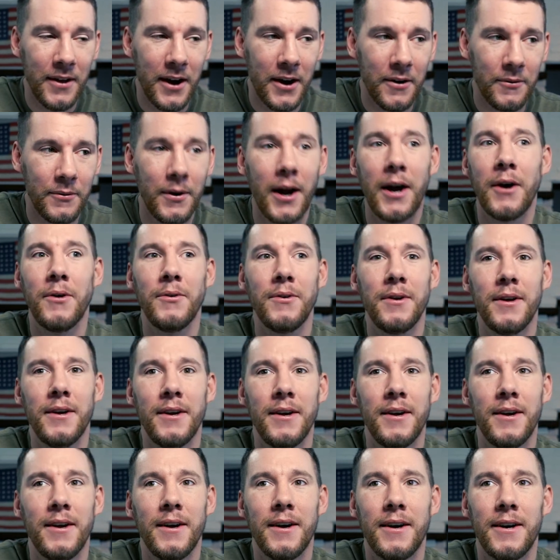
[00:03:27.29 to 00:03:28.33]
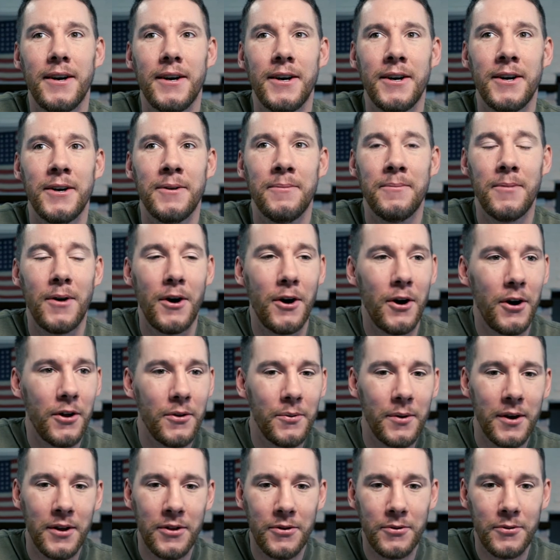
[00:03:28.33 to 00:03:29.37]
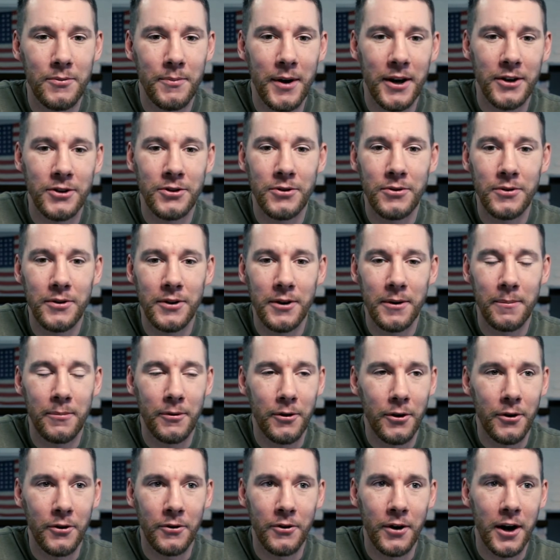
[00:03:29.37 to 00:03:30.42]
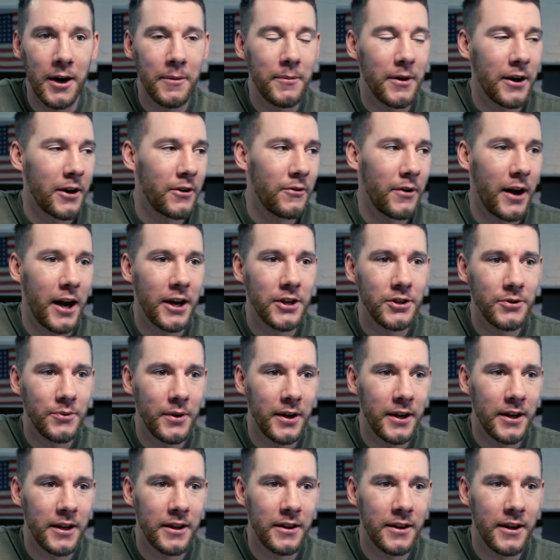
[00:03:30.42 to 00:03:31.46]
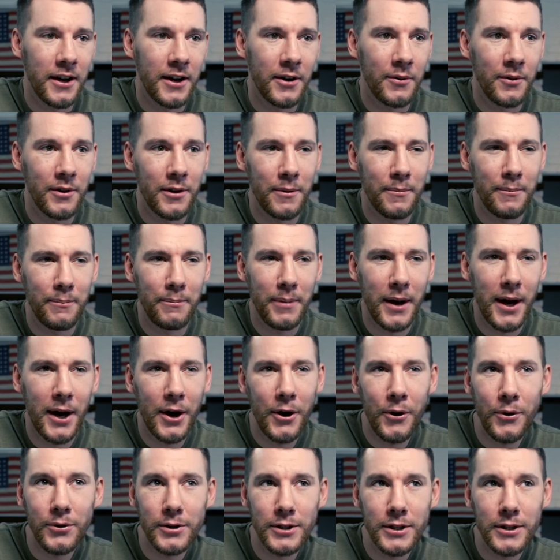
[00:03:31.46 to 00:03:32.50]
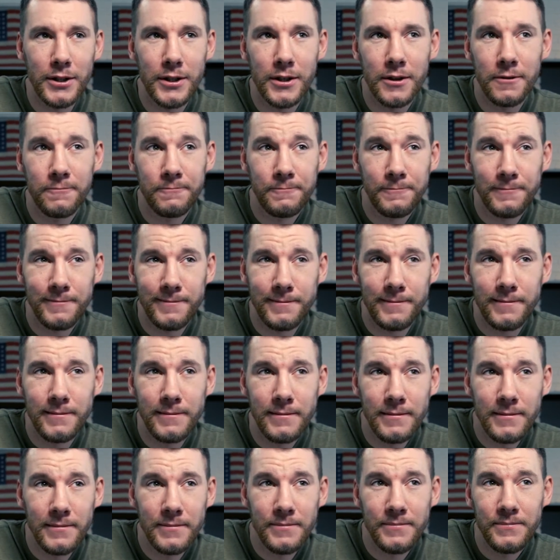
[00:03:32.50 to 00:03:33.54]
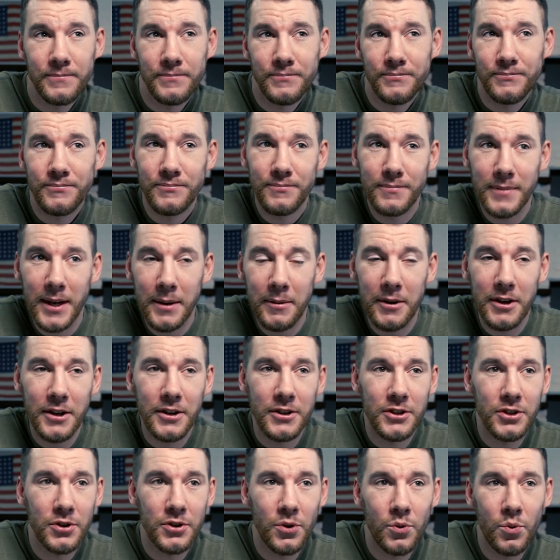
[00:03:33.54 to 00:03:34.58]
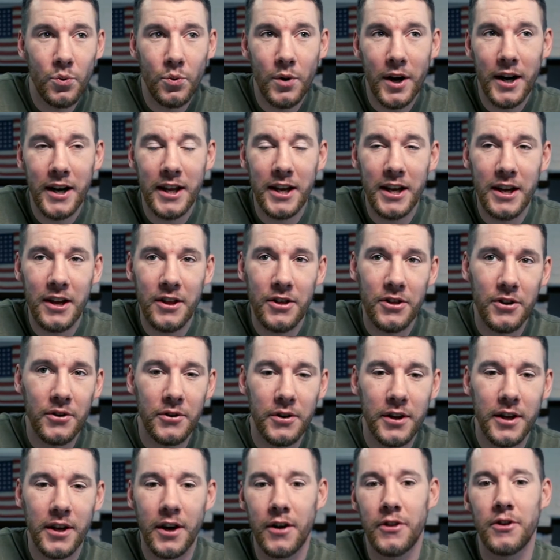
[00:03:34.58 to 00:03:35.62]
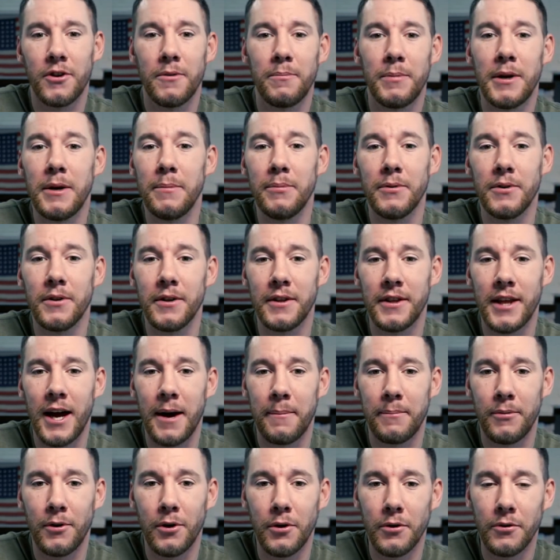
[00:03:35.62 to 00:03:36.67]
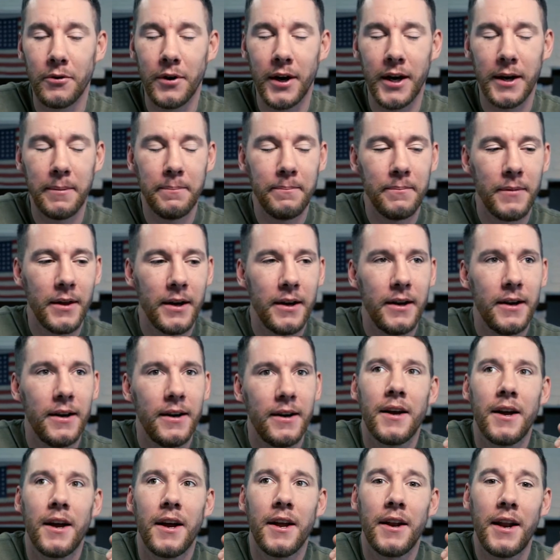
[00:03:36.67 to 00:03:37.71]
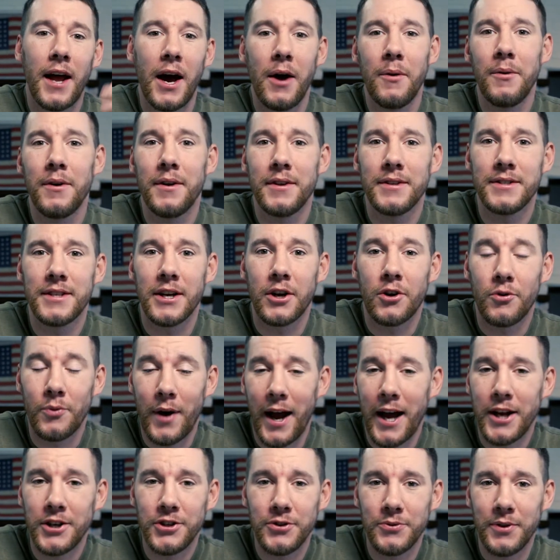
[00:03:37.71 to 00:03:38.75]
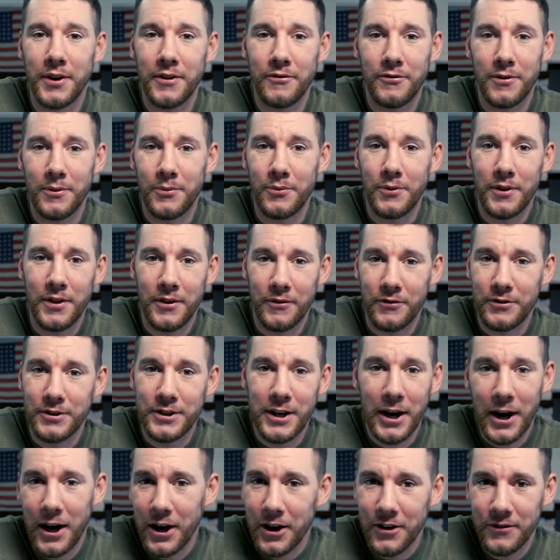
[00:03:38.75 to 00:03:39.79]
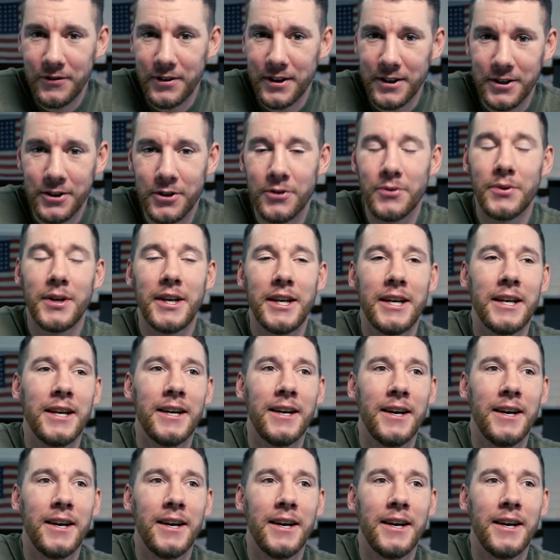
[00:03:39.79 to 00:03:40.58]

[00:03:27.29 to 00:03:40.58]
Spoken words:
route all the way through my 2-year program. I graduated there with about maybe 20-30 other people in that program. And now as a graduate with a photography degree,